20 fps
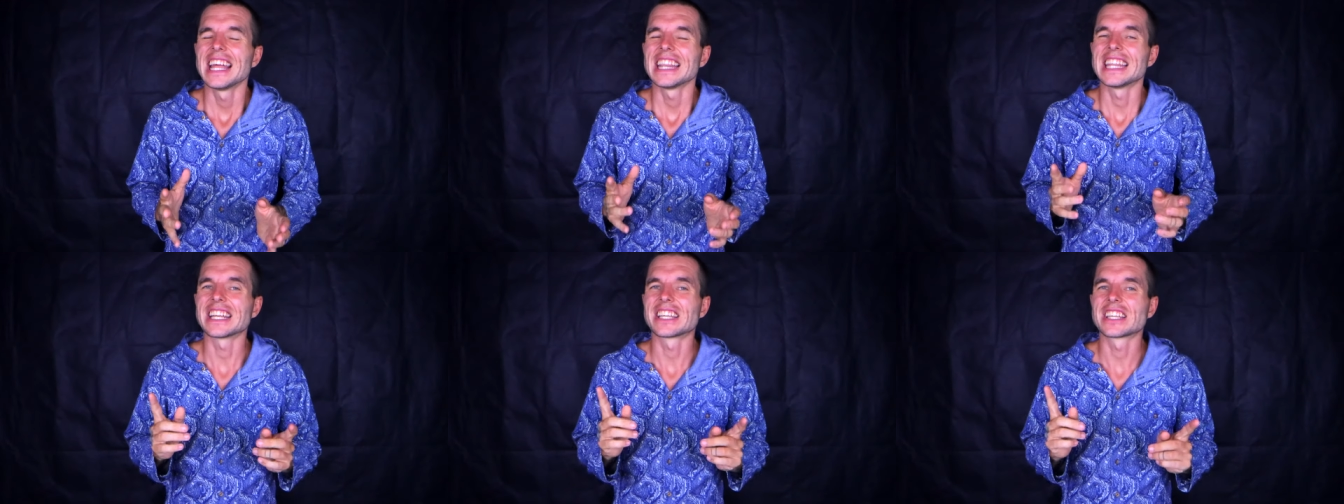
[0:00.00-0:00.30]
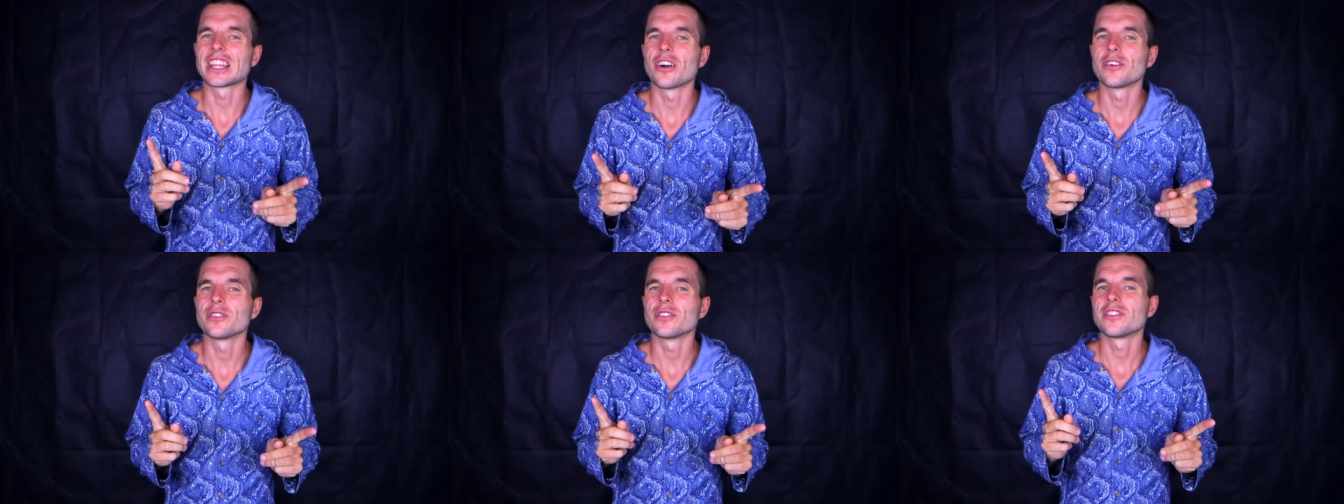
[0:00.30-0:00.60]
they
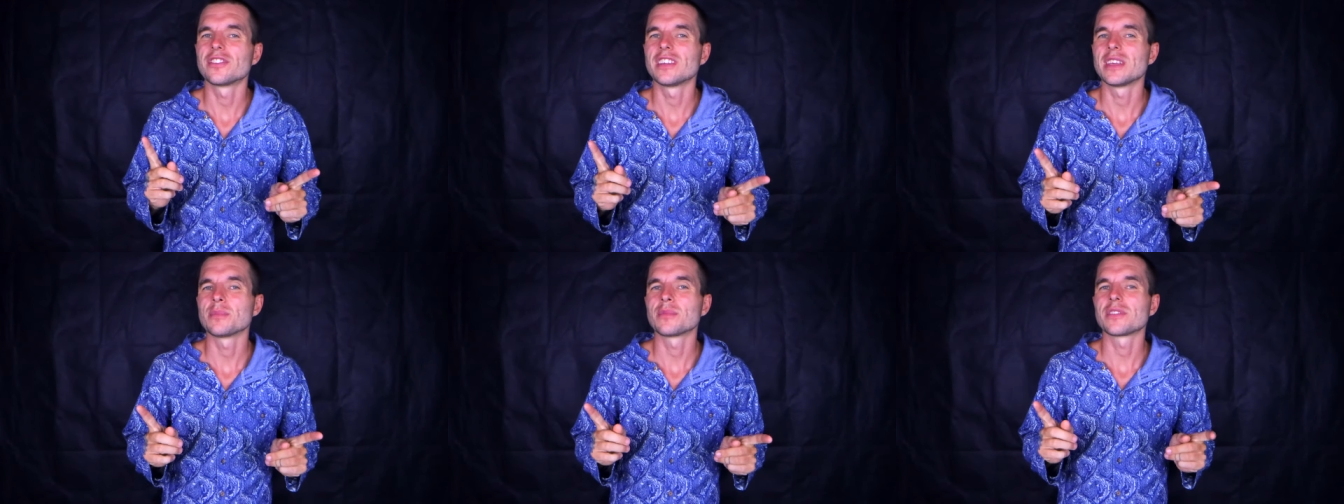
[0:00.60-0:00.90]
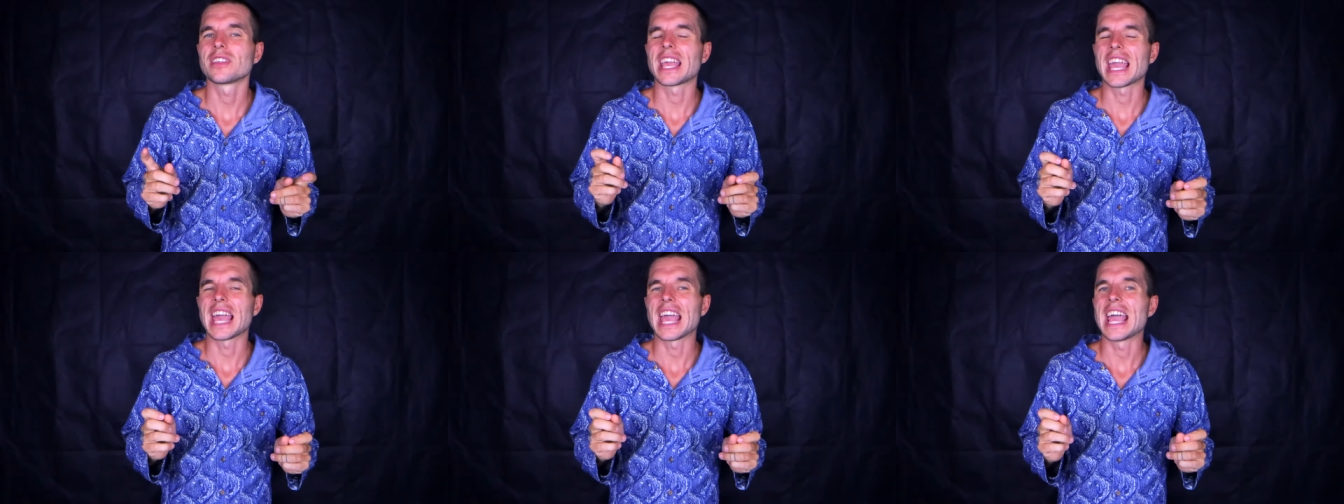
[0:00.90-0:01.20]
don't seem
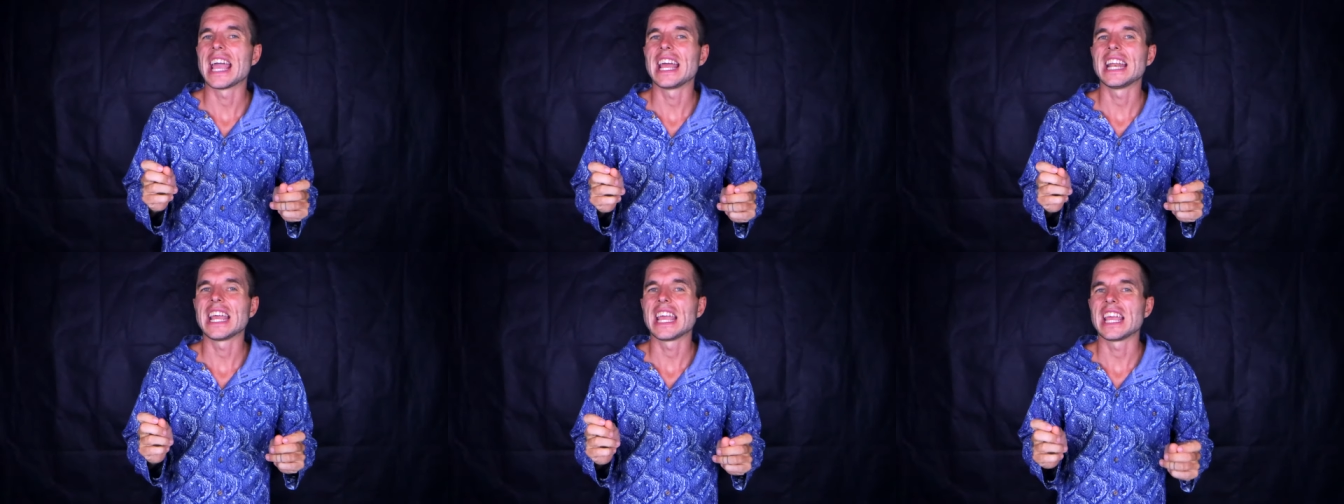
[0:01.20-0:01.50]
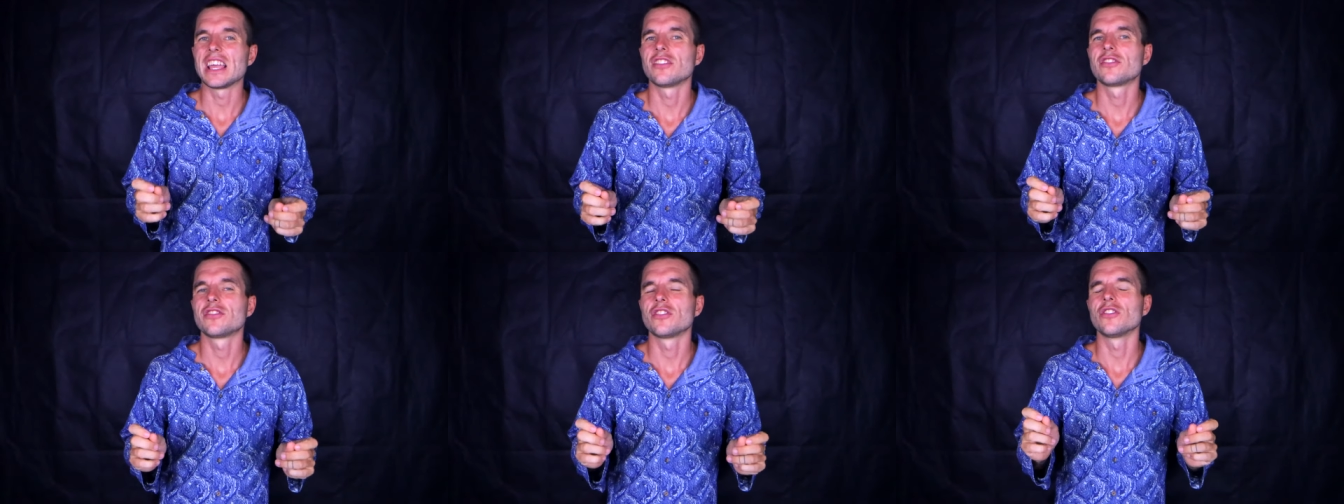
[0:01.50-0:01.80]
to get
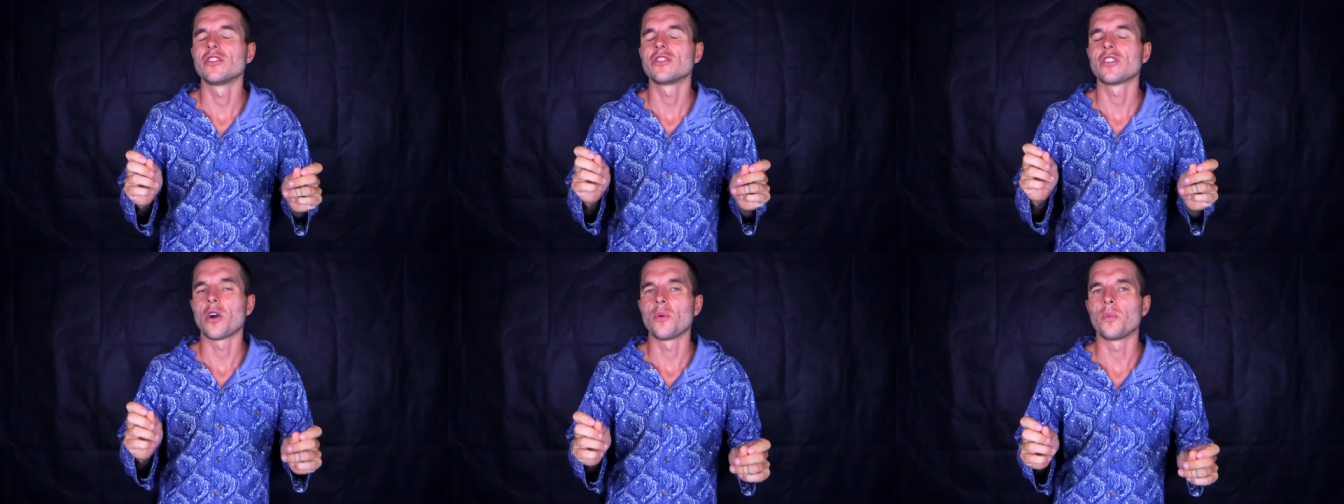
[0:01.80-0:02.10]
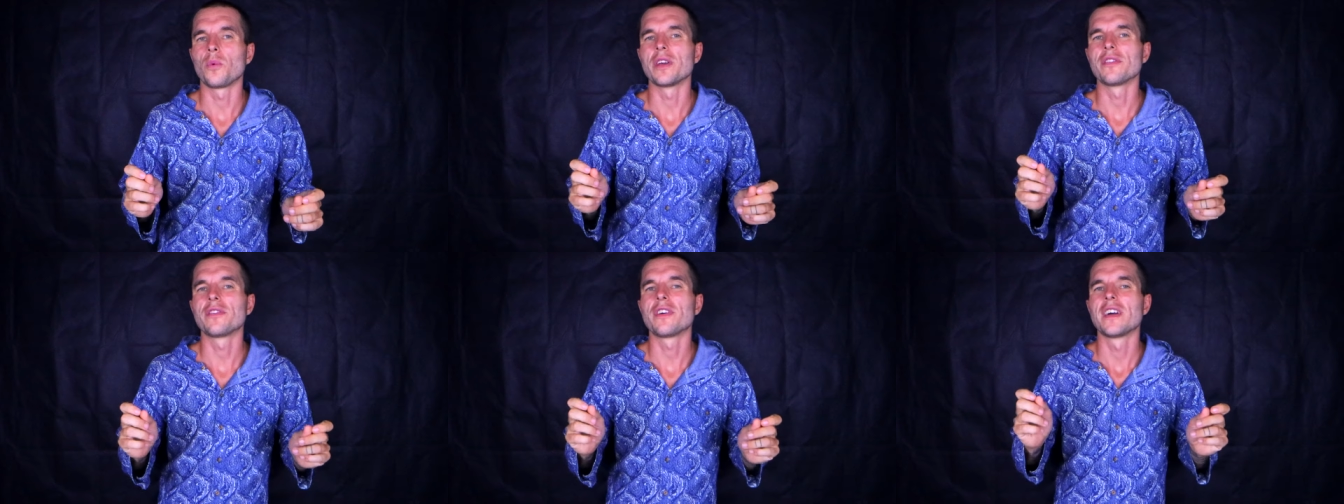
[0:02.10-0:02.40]
any issues
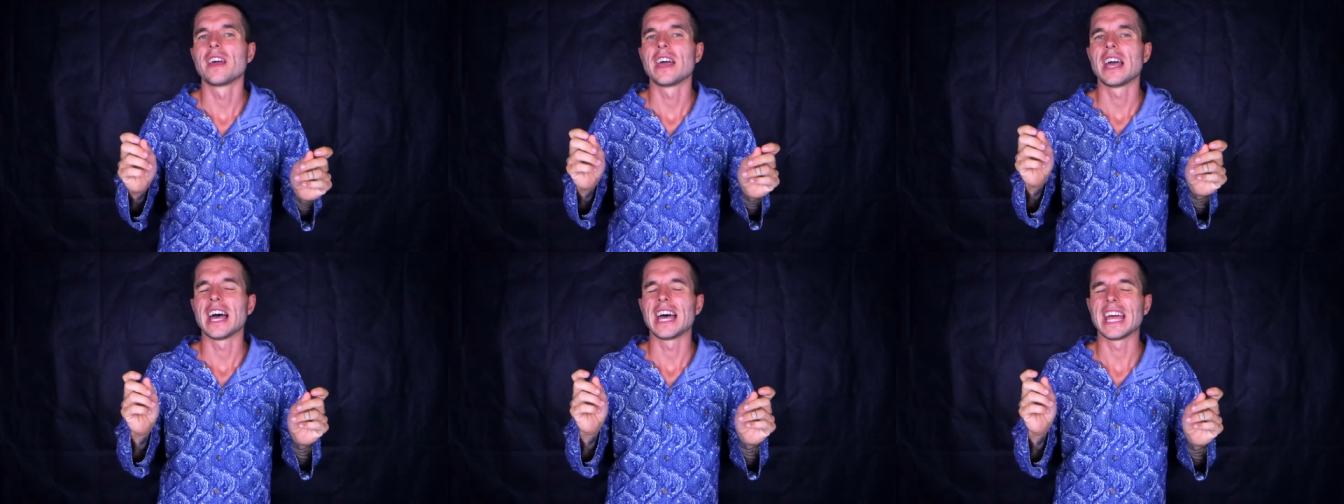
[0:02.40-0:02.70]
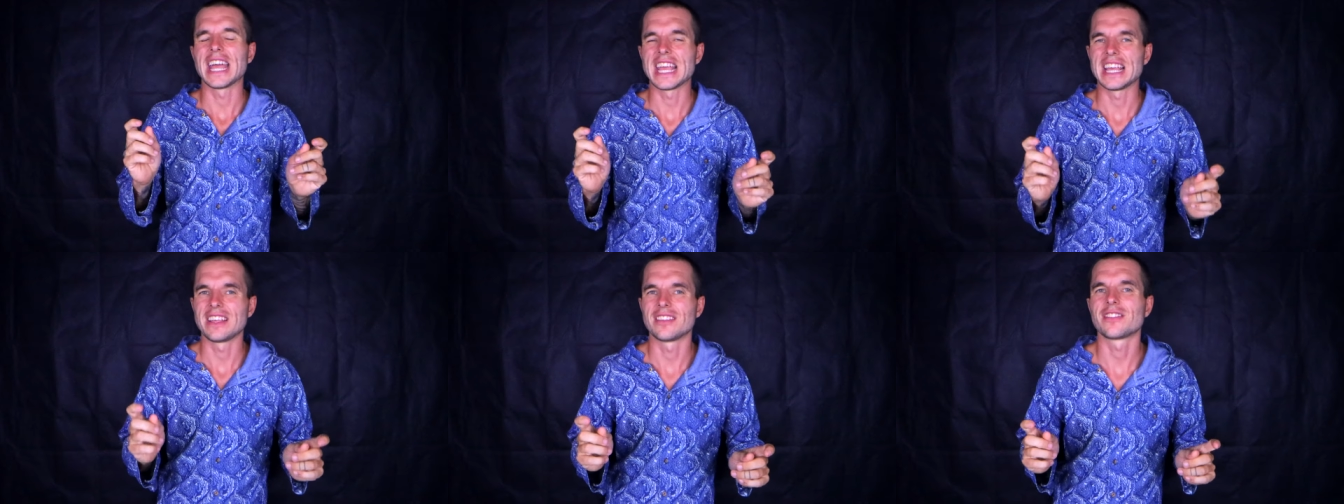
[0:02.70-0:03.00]
with
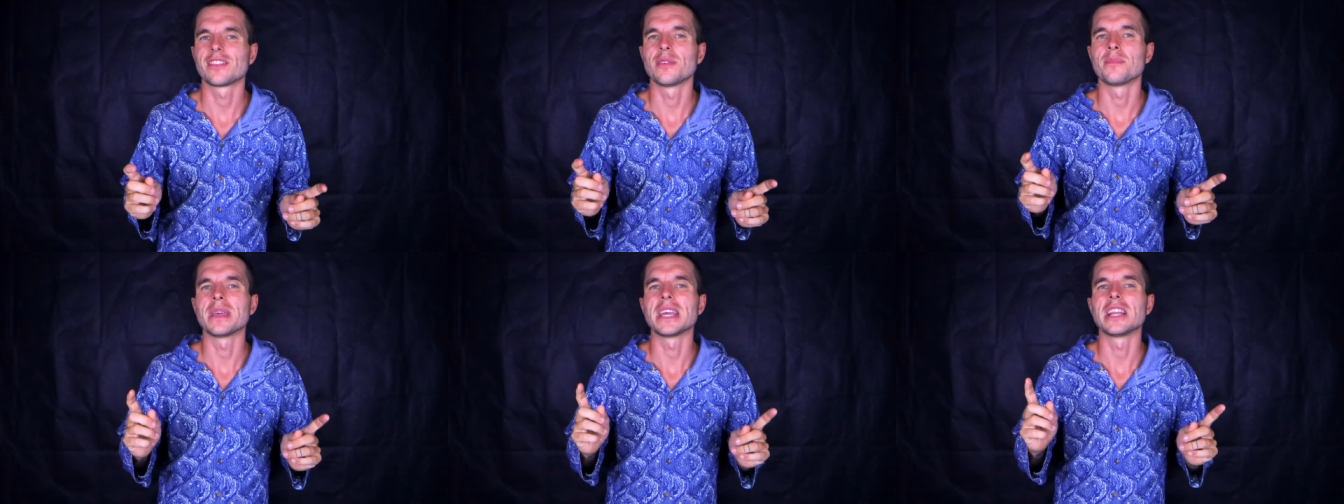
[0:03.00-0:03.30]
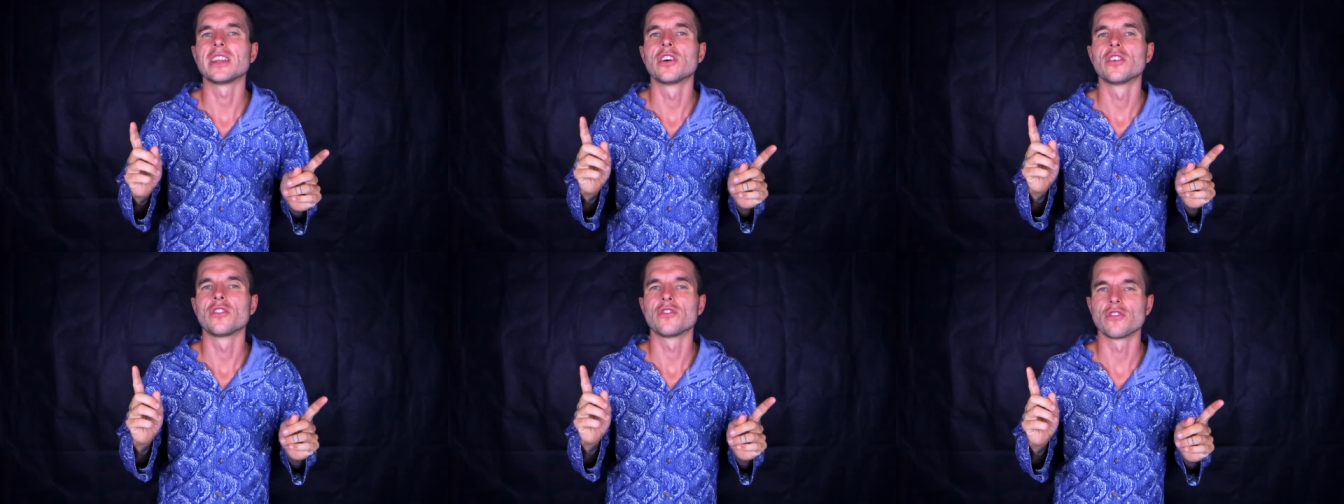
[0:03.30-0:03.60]
a
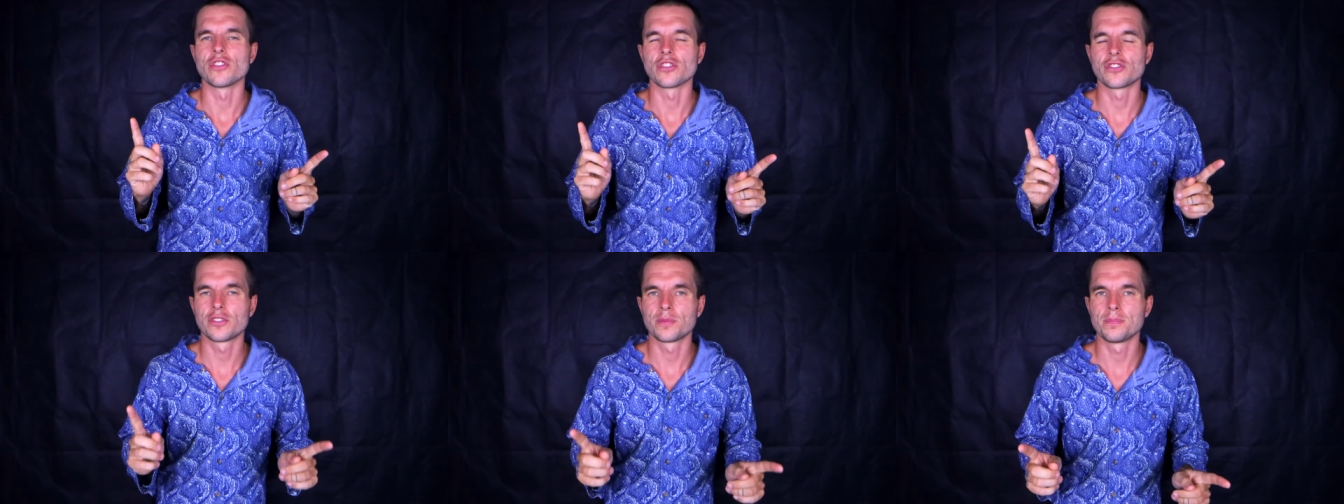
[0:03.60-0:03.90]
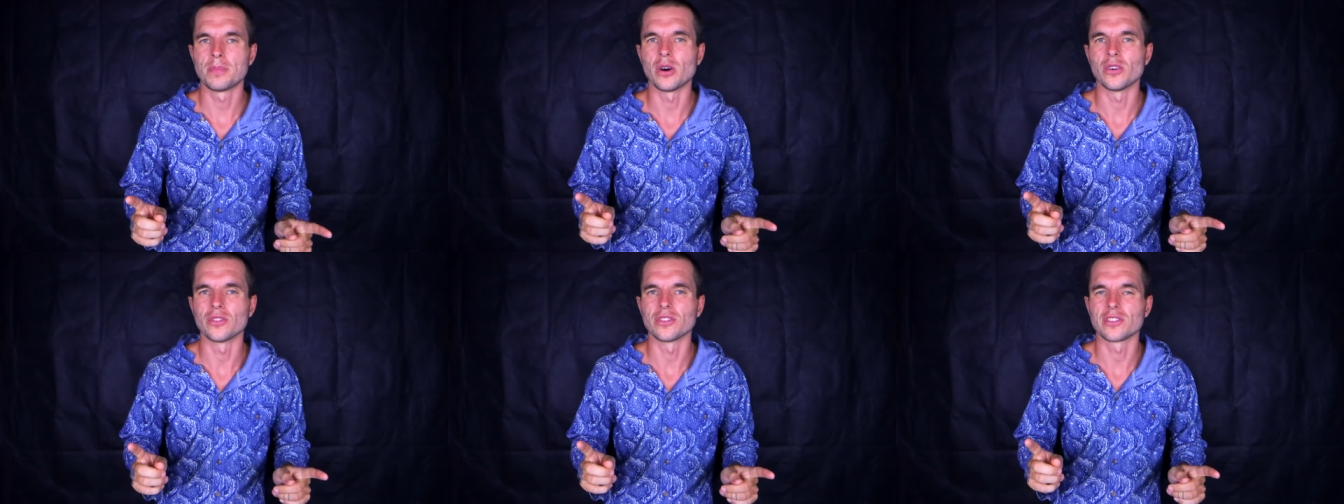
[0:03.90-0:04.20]
histamine
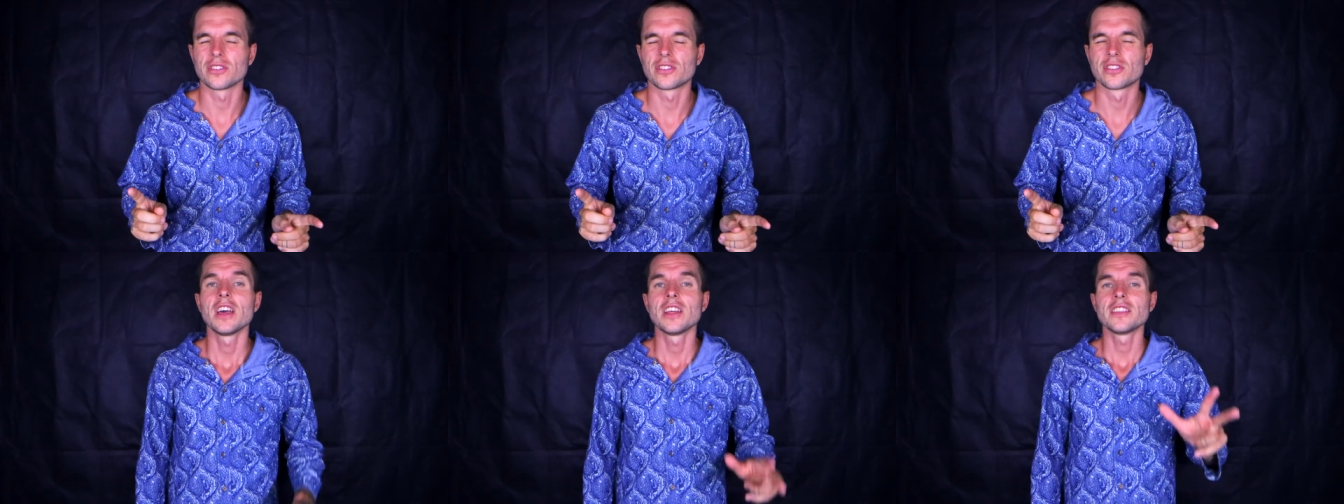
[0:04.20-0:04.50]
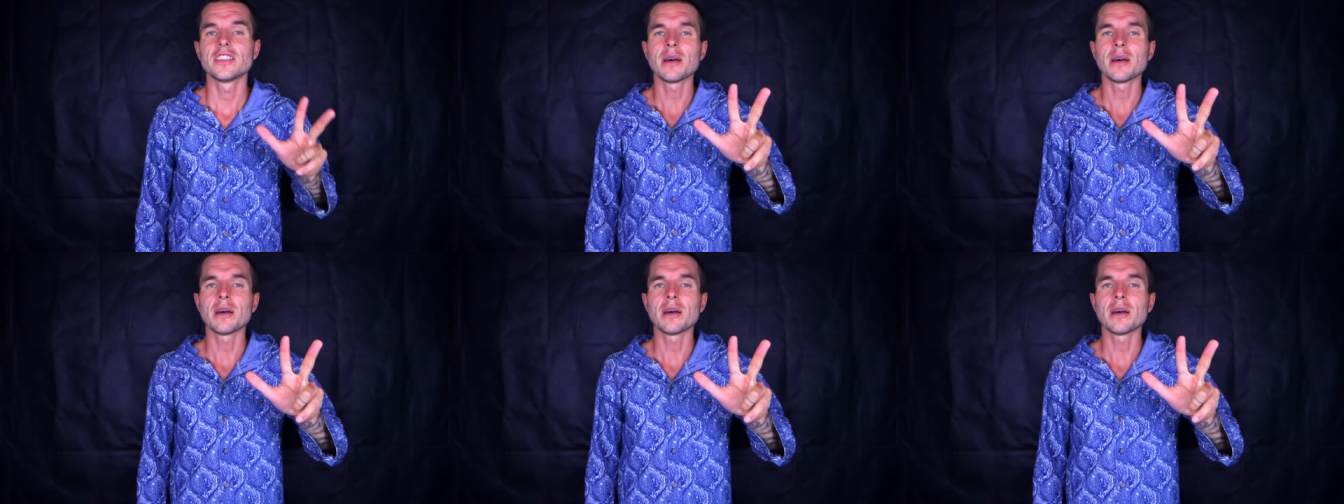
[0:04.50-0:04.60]
response.